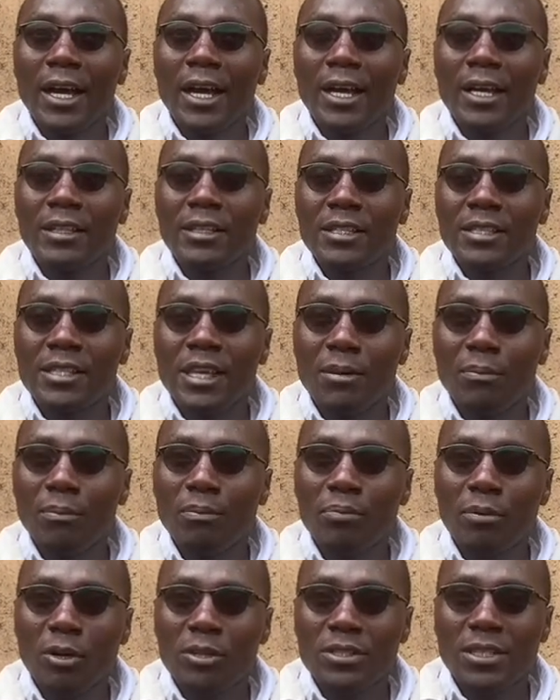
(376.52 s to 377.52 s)
the same
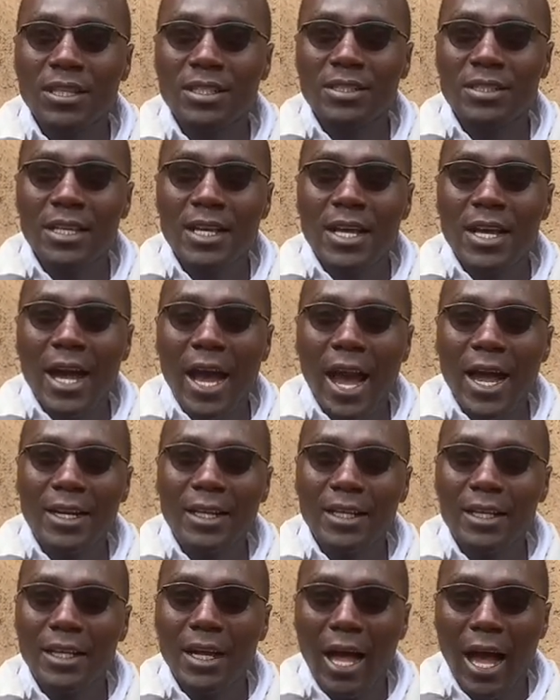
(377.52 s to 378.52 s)
process,
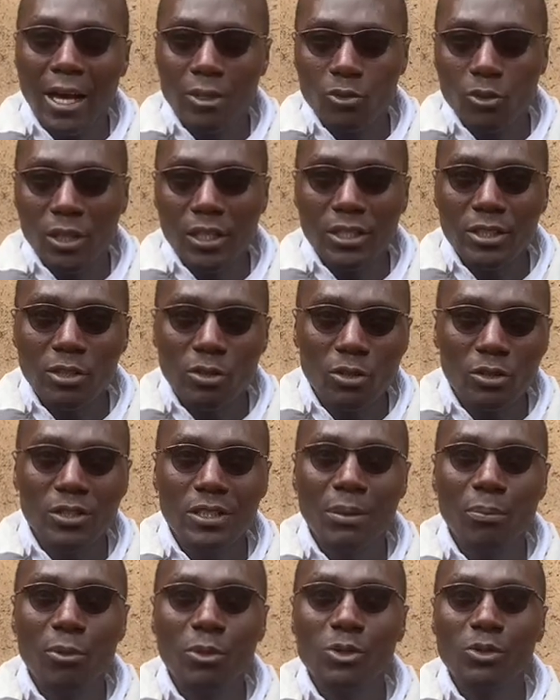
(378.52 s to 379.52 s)
and actually it's not
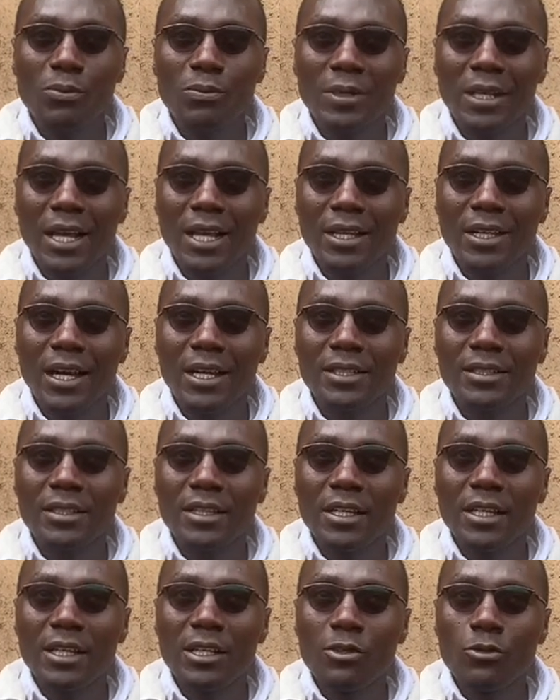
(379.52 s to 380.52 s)
supposed to be like that.
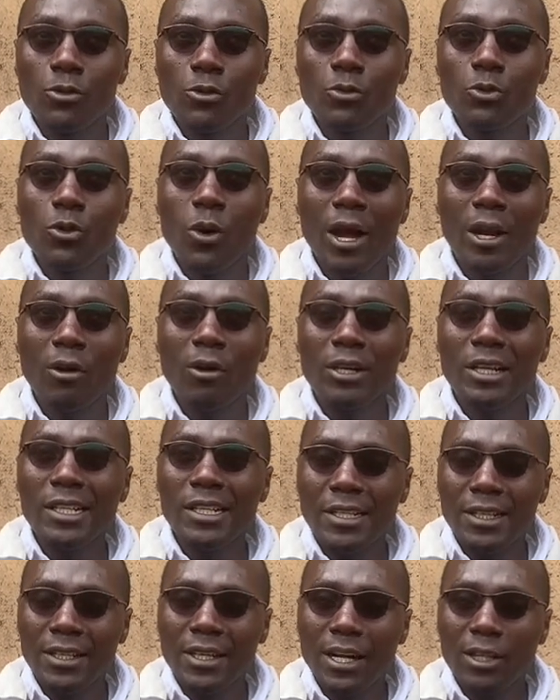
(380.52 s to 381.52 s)
You are only
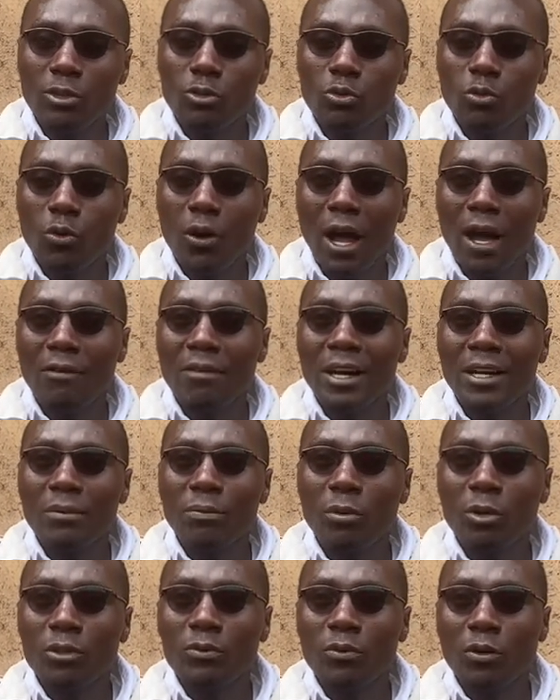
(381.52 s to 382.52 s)
needed to have a
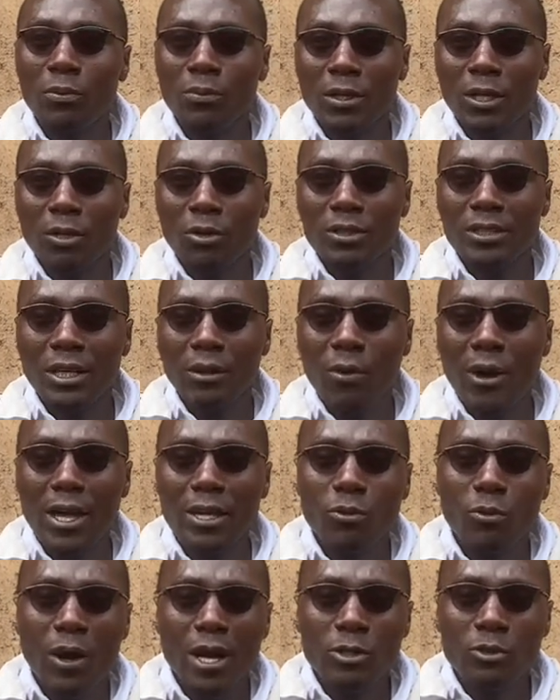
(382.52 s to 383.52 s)
report from the doctor.
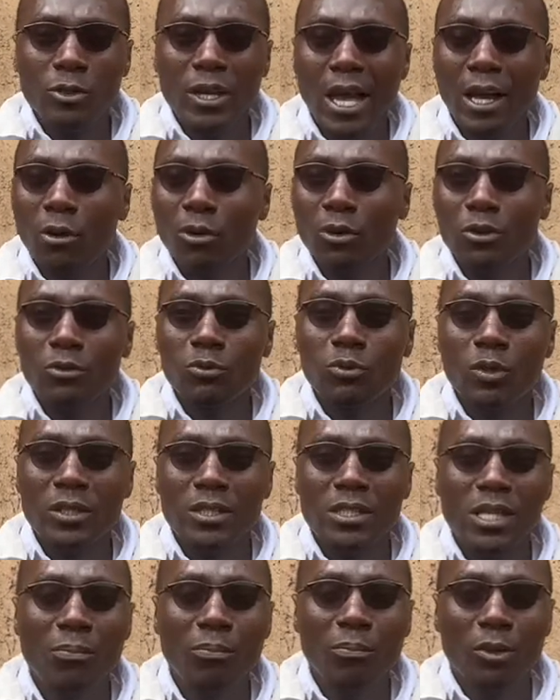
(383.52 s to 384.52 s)
Why should I go to the
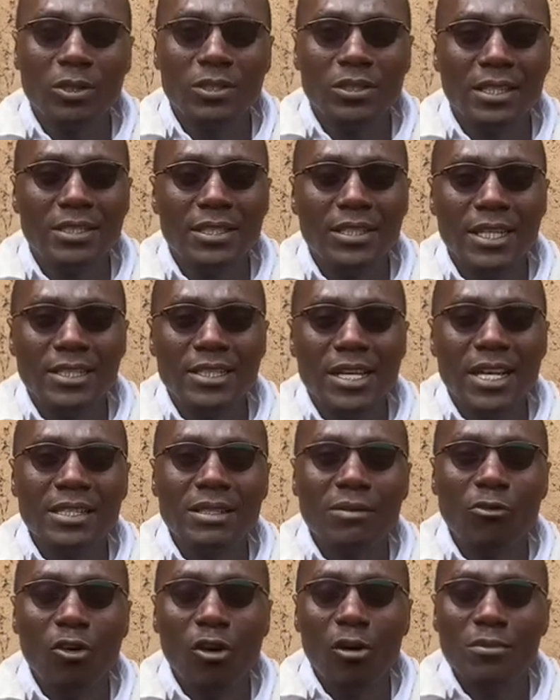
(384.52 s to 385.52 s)
same process in just
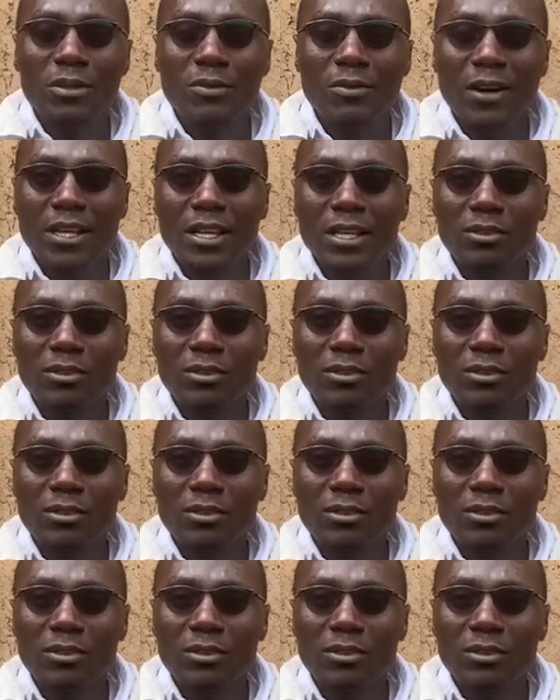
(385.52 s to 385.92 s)
a form, I'm